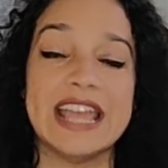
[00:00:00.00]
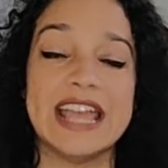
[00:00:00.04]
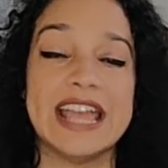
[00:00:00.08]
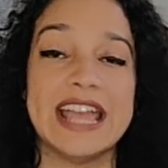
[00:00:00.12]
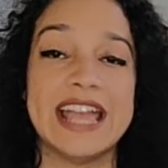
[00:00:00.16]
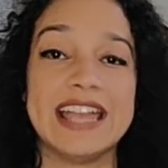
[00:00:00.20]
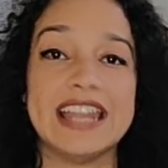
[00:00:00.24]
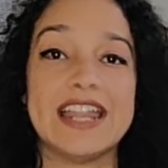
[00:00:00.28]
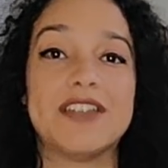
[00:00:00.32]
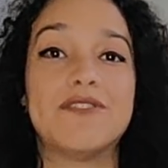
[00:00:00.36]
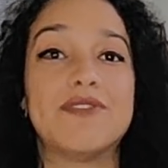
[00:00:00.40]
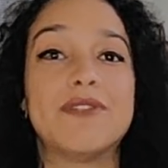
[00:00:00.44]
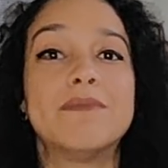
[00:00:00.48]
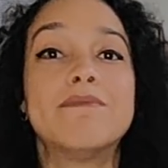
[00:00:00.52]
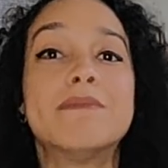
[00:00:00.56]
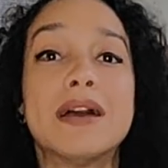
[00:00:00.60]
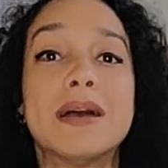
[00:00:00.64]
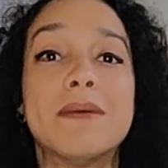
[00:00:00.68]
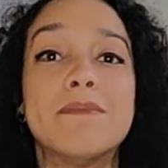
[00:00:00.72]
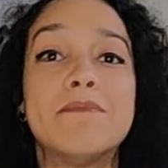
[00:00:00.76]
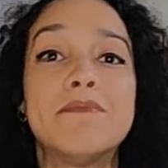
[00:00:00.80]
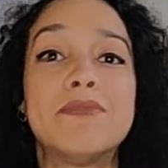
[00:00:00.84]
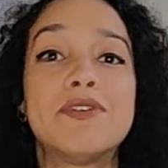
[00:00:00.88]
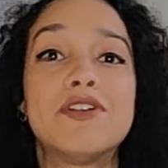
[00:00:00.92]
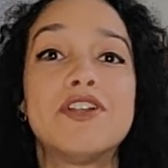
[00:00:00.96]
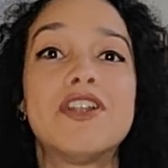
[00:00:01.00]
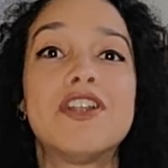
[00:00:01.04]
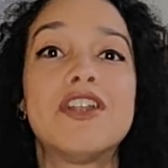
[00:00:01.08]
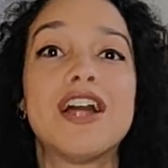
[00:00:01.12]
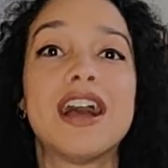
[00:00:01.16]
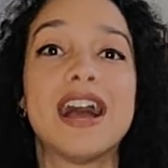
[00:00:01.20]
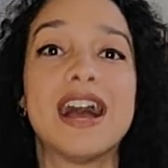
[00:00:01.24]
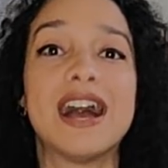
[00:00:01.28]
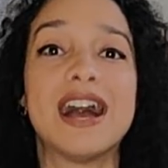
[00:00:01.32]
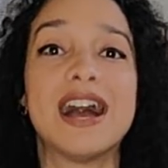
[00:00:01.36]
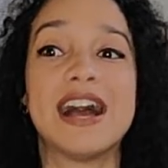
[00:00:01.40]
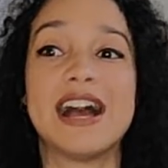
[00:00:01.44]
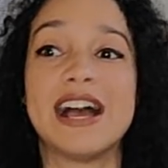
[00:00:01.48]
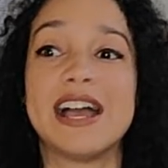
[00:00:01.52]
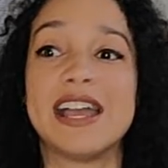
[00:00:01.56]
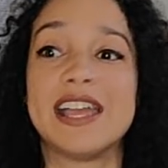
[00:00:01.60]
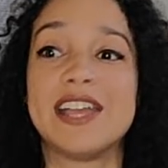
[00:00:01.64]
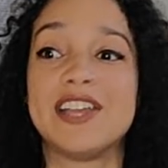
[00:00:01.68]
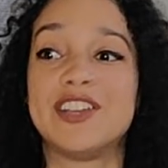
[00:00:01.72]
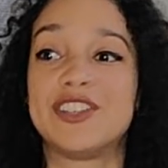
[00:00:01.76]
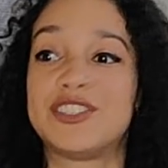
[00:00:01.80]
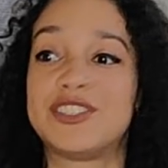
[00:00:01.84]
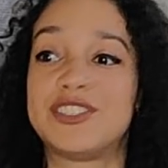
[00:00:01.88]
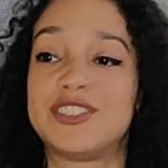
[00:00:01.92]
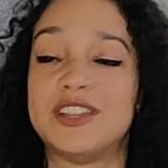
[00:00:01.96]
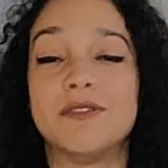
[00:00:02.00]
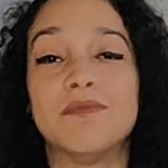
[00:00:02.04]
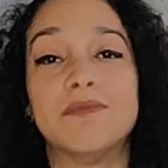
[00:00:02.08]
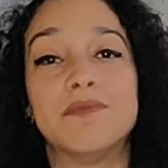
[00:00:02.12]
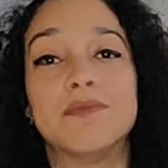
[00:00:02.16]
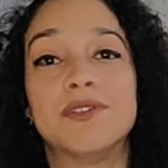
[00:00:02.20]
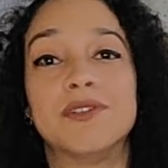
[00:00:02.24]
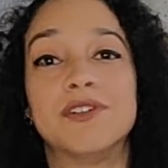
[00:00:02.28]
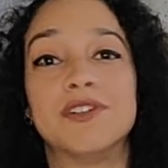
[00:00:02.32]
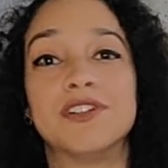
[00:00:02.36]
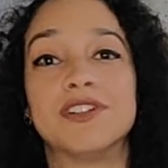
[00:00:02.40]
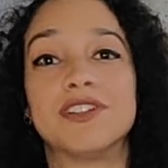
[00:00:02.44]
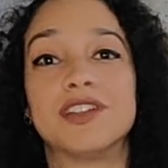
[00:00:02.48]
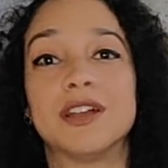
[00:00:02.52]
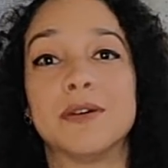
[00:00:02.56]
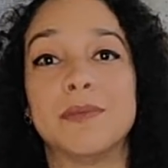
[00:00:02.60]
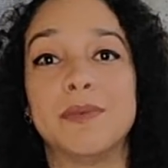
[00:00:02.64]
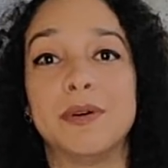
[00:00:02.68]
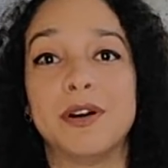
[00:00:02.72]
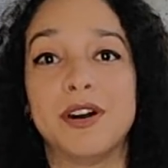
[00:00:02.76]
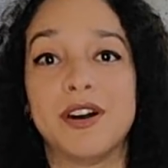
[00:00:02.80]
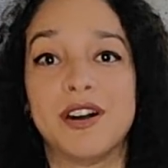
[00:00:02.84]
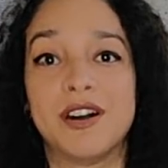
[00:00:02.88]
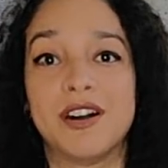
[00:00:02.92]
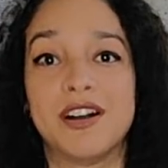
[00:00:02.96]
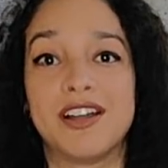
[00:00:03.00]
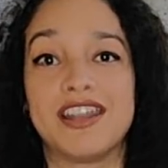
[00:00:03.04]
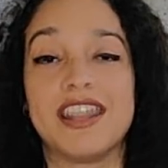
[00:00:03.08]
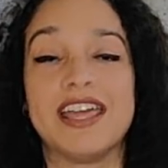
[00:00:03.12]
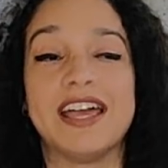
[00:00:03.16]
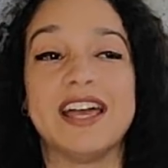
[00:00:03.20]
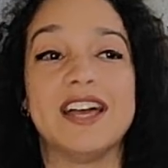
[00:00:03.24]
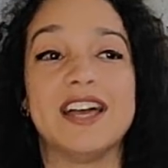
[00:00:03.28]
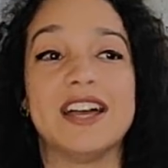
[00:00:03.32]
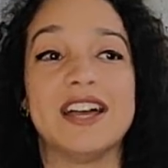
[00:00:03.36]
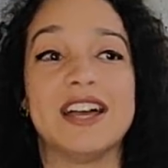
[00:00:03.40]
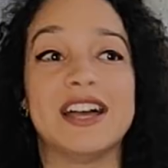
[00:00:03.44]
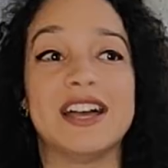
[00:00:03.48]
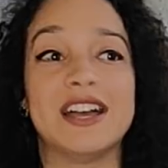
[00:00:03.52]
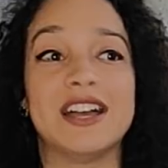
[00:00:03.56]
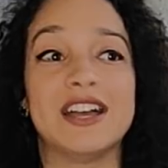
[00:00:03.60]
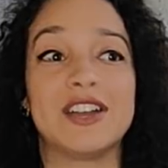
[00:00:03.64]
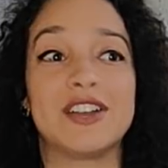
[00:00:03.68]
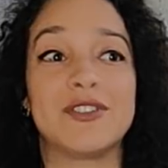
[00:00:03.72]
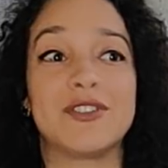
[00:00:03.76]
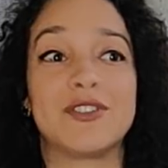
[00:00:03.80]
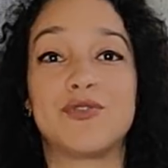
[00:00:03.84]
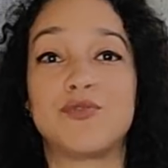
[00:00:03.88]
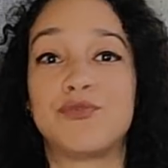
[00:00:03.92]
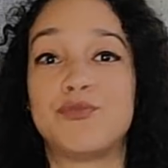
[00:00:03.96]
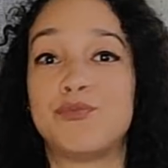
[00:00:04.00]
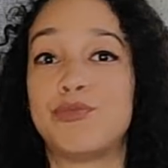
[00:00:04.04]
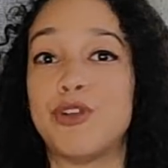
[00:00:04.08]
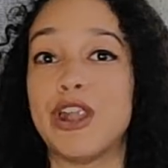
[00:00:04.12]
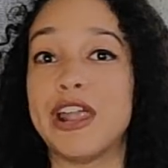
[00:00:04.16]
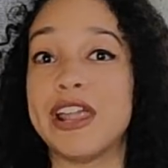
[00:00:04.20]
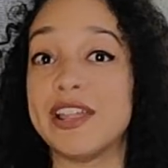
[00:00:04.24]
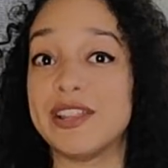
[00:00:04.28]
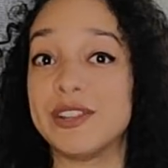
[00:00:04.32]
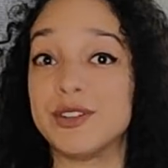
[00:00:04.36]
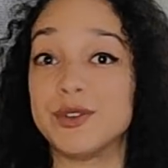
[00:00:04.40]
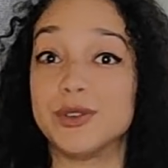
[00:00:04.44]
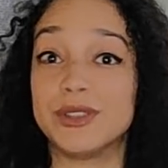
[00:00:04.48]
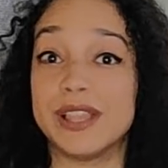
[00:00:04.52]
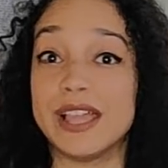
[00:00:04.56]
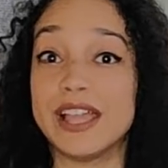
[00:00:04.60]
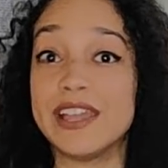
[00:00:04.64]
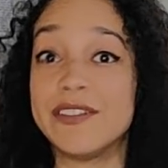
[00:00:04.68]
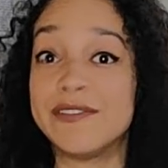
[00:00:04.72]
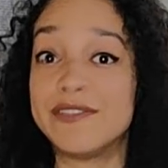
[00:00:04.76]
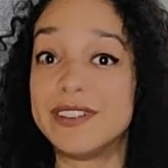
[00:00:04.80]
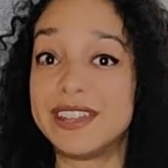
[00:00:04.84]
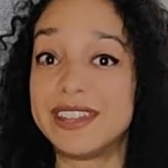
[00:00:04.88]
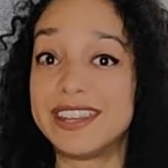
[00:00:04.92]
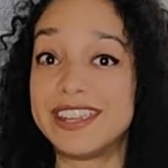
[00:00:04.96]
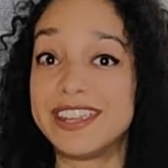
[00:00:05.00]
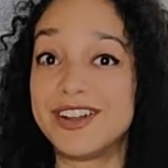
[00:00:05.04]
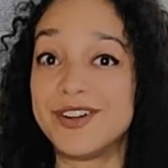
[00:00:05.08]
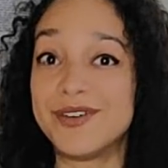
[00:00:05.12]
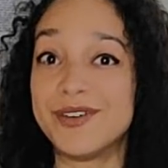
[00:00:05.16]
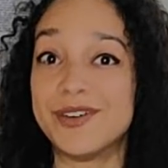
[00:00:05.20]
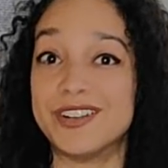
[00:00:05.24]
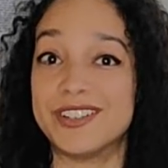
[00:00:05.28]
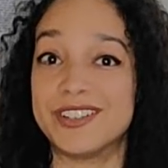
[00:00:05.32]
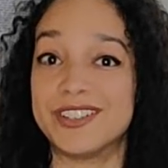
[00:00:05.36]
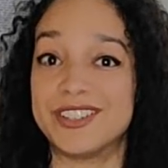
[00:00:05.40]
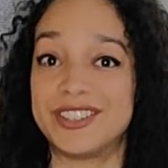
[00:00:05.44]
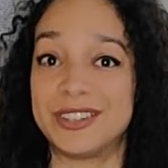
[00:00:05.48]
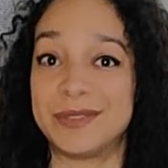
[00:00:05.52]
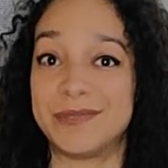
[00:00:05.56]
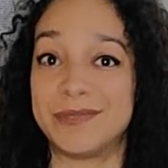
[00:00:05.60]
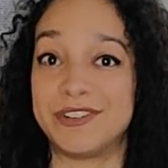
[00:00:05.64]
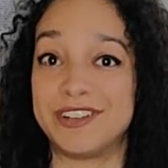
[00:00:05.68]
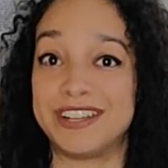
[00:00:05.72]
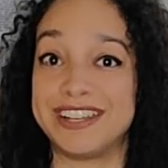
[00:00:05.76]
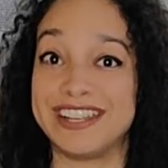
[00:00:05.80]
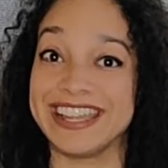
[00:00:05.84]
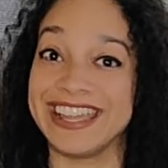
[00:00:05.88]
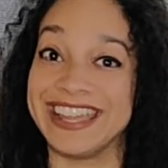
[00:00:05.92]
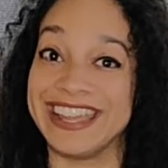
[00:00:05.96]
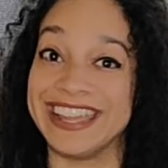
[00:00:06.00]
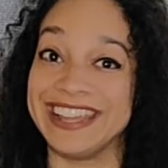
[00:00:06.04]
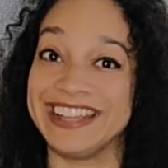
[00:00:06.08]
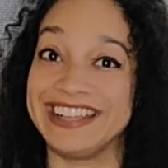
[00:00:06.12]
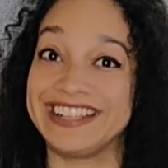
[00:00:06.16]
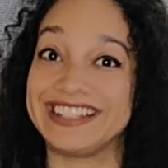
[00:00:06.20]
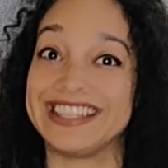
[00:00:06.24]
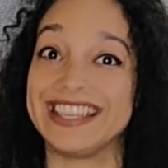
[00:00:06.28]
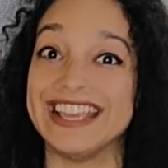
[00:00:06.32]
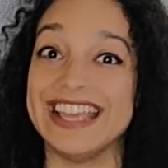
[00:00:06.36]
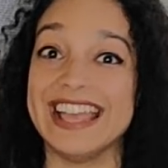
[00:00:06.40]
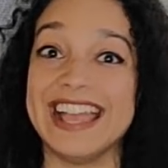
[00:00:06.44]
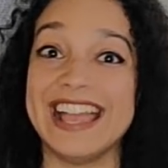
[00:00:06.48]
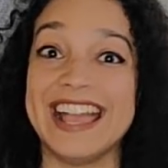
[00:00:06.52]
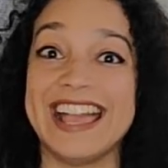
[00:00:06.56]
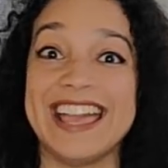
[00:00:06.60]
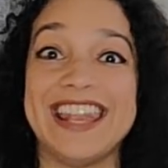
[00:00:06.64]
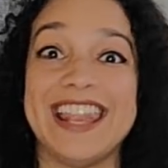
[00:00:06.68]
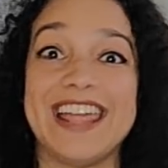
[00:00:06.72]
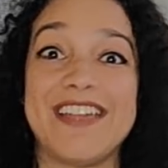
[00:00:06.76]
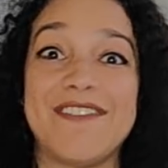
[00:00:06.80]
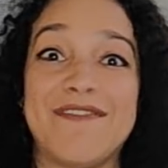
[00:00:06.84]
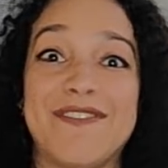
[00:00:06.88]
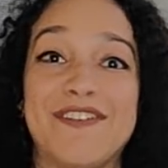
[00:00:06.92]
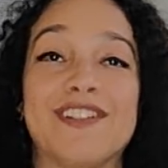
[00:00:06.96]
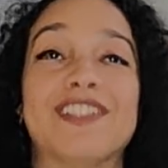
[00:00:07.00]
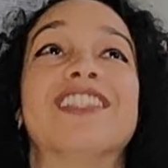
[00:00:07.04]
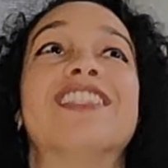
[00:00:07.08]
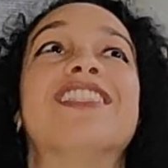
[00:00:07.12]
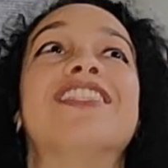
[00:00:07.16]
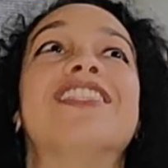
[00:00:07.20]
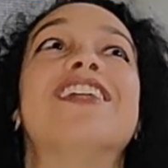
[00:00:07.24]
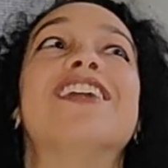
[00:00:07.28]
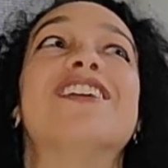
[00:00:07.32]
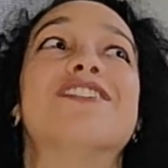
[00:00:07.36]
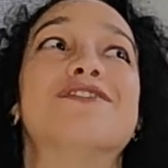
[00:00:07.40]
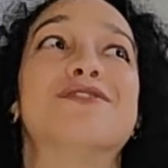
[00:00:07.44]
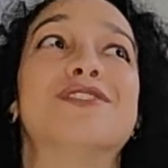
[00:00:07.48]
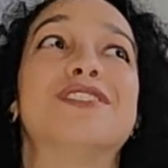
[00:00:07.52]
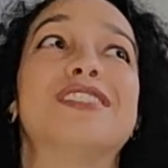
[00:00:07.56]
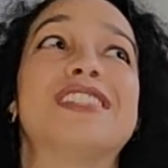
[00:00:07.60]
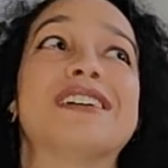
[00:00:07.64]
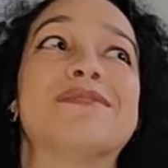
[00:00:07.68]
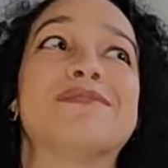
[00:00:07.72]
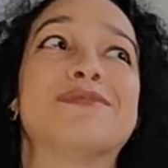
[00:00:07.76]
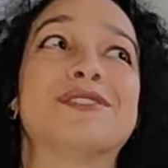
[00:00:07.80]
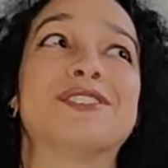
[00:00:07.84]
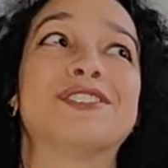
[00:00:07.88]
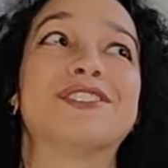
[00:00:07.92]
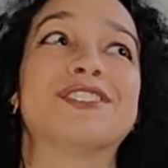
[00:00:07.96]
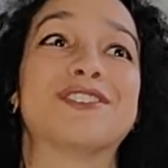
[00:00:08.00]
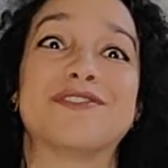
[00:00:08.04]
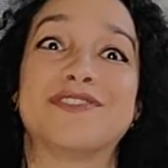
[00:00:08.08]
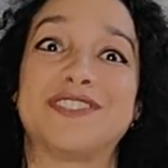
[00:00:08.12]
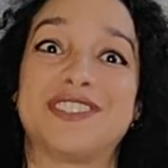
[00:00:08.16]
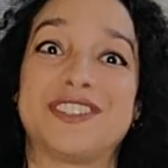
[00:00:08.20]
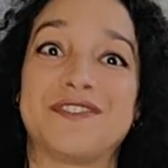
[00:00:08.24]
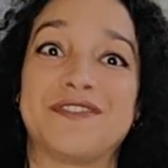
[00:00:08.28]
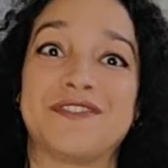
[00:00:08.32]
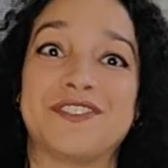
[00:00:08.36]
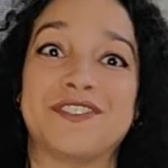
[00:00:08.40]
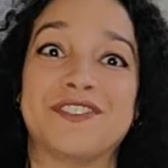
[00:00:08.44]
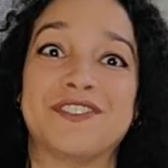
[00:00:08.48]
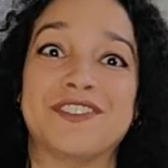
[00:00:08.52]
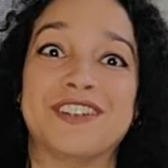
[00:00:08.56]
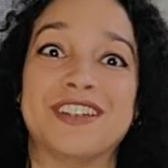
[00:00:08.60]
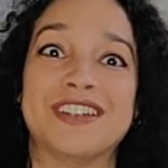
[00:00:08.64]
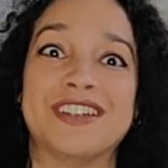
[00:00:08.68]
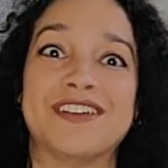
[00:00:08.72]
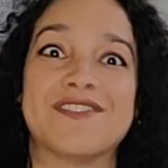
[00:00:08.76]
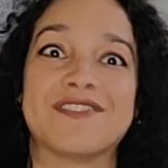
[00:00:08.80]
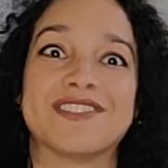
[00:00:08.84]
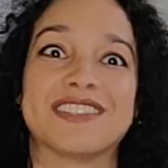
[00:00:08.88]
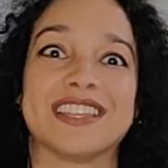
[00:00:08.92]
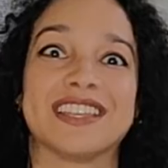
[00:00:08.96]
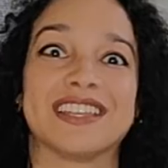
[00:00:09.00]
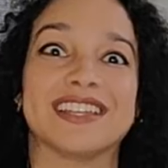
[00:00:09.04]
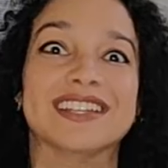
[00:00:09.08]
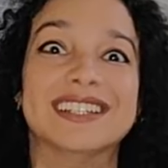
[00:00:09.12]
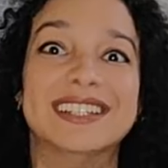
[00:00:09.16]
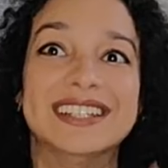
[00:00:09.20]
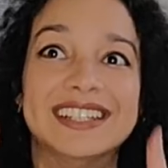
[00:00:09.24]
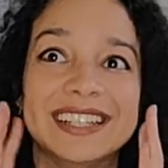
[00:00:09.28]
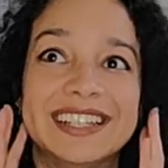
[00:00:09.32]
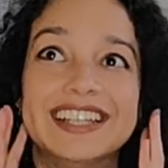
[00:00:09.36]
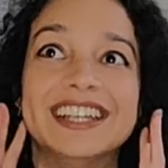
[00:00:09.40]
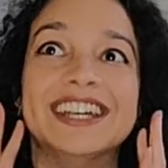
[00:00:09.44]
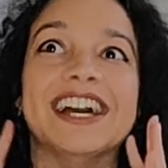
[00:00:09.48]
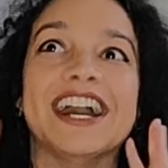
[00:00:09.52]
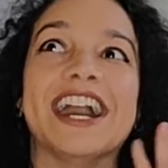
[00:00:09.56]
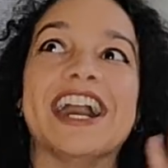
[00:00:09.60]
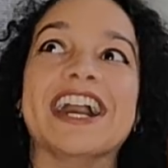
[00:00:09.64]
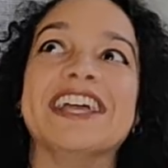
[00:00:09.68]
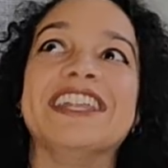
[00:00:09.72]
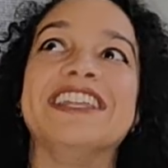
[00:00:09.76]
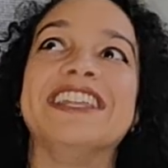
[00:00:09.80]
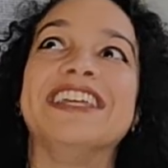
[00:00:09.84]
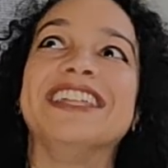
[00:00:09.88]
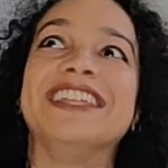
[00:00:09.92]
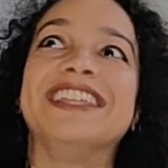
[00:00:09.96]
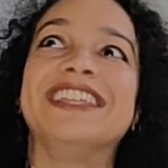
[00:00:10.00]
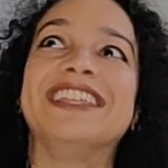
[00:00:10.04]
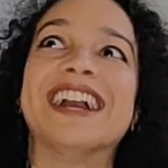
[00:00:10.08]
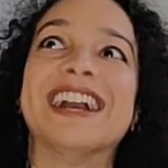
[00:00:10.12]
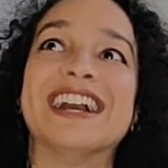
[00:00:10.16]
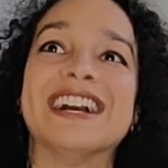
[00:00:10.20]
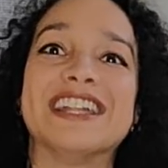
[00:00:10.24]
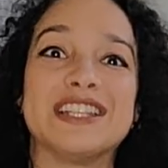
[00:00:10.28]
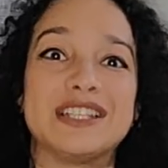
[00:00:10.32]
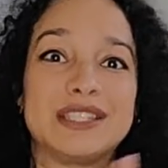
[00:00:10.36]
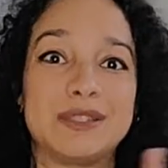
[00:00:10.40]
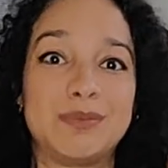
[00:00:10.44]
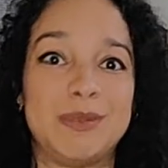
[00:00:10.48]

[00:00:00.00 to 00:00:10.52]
And I remember I stumbled upon a Brian Goulet video on shimmering inks, and I fell in love with Emerald of Chivor, and I was like, I need that.